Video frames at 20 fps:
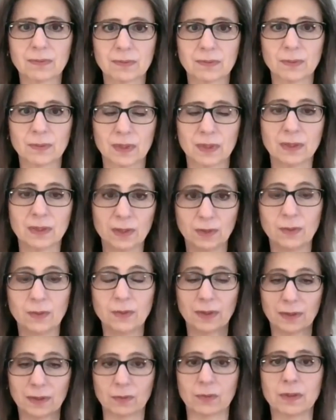with you
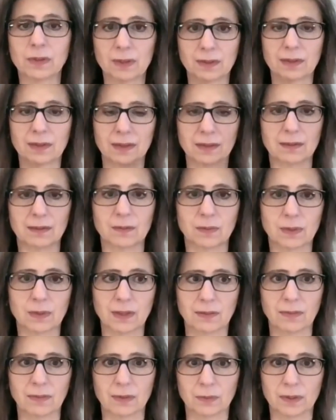and with
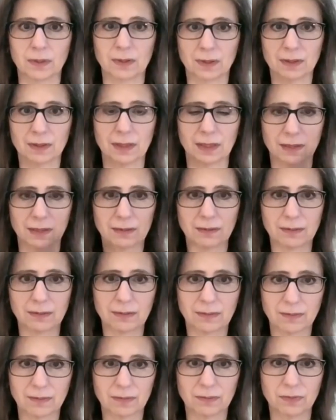everyone, like
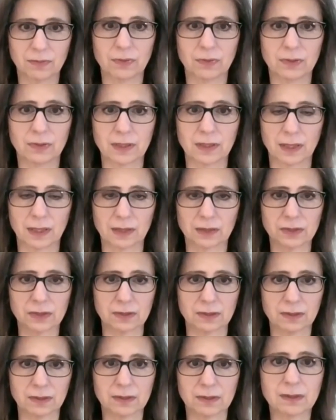full
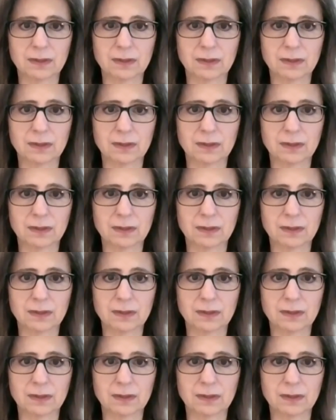connection.